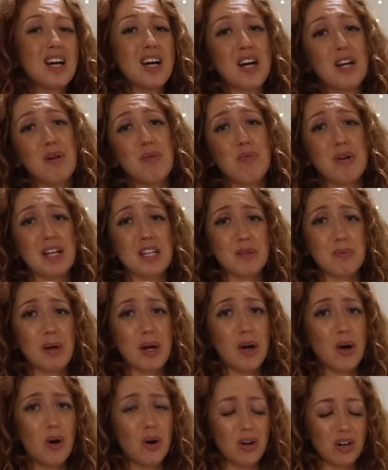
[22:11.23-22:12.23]
kind of breaks my
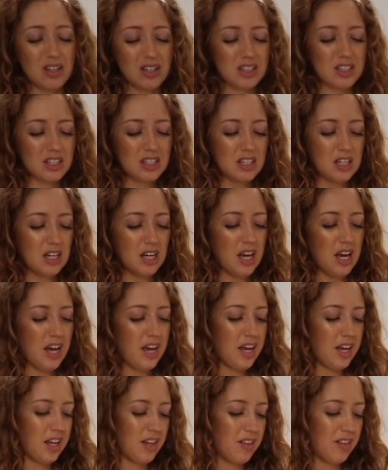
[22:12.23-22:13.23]
heart.
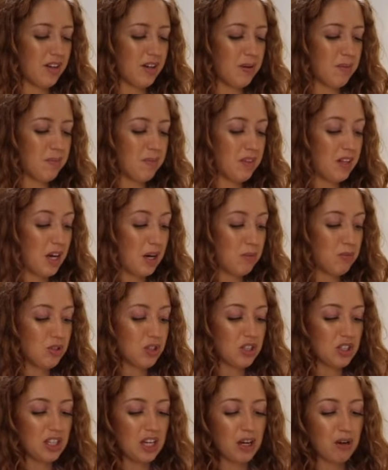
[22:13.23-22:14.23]
And now I'm
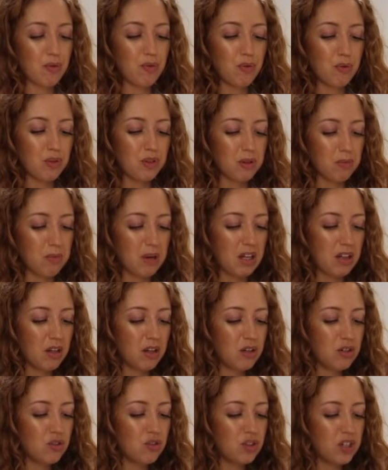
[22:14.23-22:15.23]
just like folding my
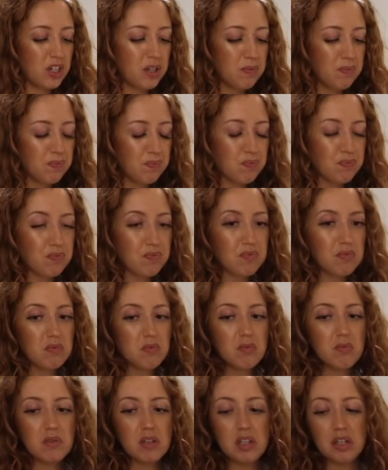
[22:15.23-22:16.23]
laundry.
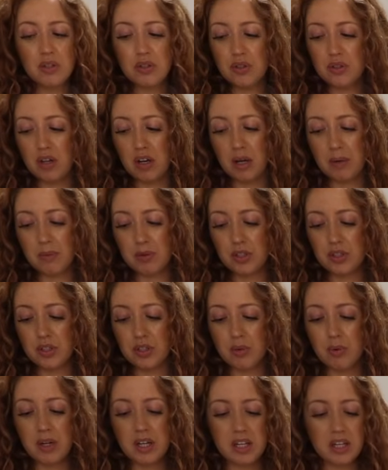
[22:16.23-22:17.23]
So I'm just
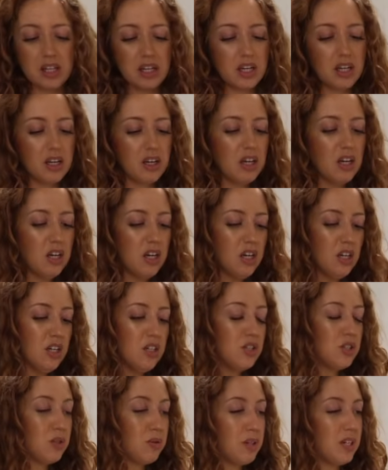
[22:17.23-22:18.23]
quickly
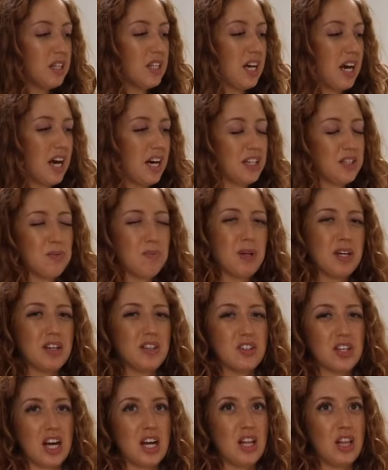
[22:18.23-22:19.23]
doing that
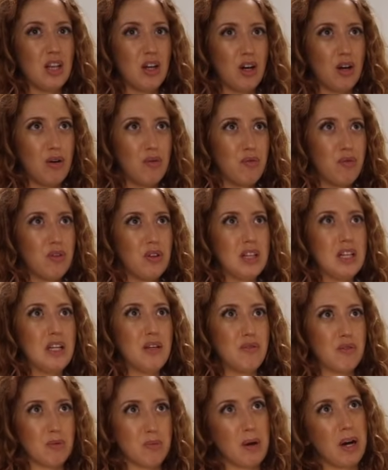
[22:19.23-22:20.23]
because I love
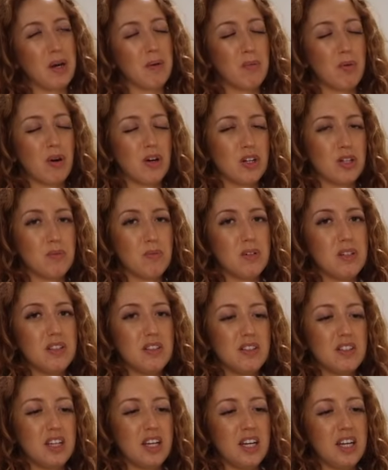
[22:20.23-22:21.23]
leaving my
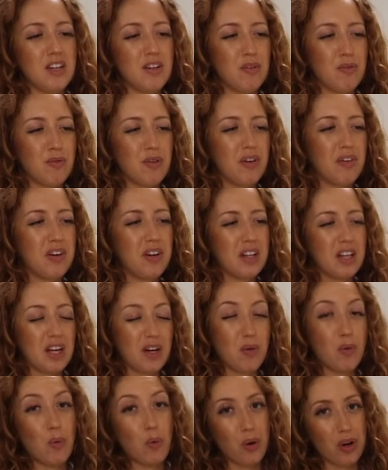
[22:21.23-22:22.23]
apartment in a very
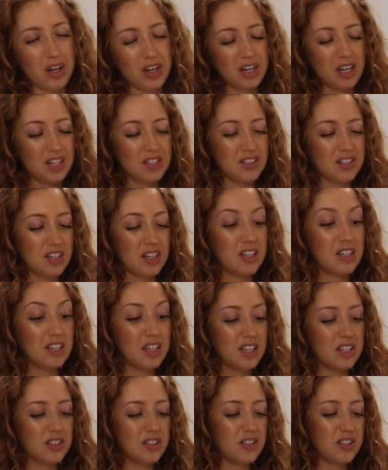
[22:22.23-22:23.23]
like organized and
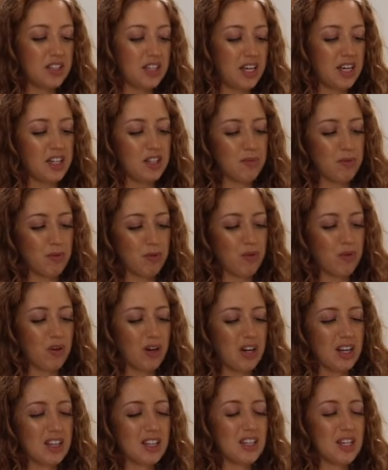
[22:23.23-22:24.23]
neat state before
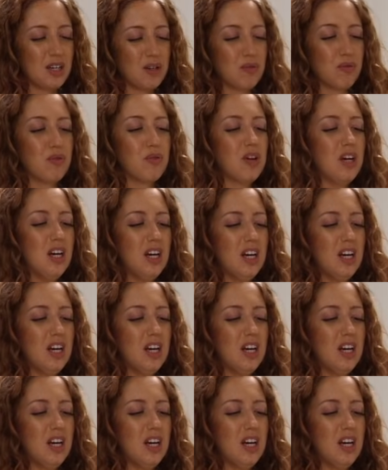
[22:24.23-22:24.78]
I leave,